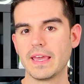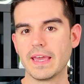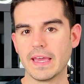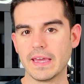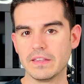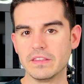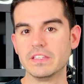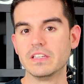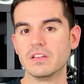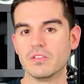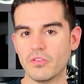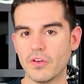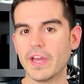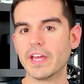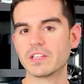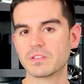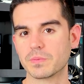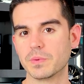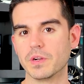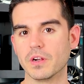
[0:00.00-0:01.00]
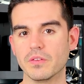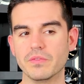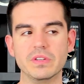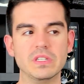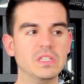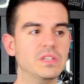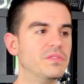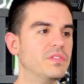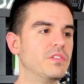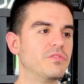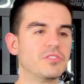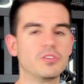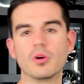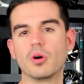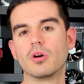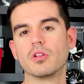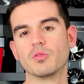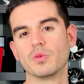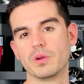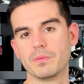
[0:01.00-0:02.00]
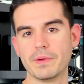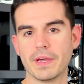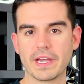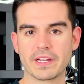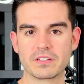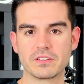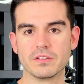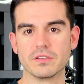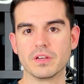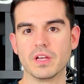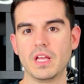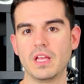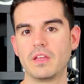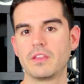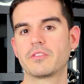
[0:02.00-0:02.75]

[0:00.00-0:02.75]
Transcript: and the advancement of it. Even if you go all the way back to